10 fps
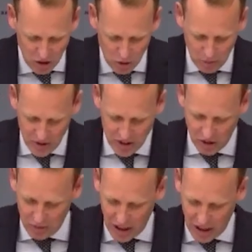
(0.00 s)
supervision
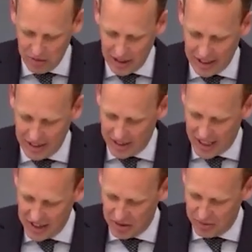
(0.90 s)
of climate-related
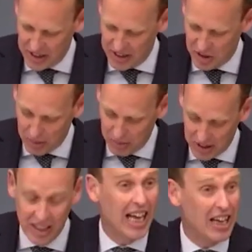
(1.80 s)
litigation risks
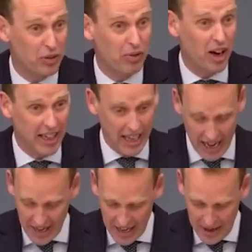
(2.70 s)
published last Friday